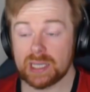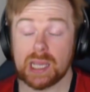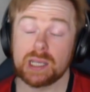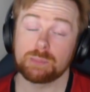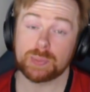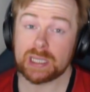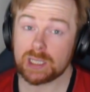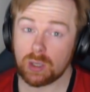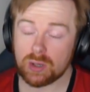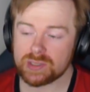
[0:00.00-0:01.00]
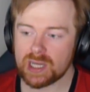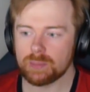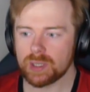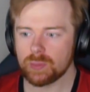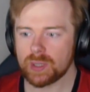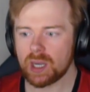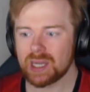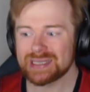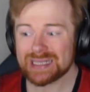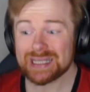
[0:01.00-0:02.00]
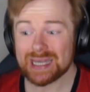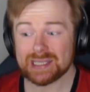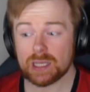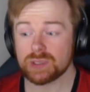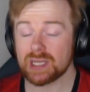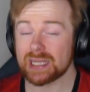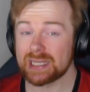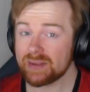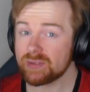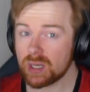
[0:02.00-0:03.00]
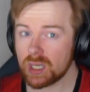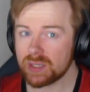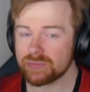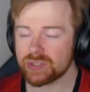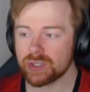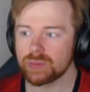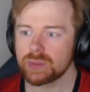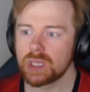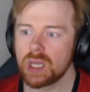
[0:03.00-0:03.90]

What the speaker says: in peak lockdown, by the way, I did get down to like 11.5 stone,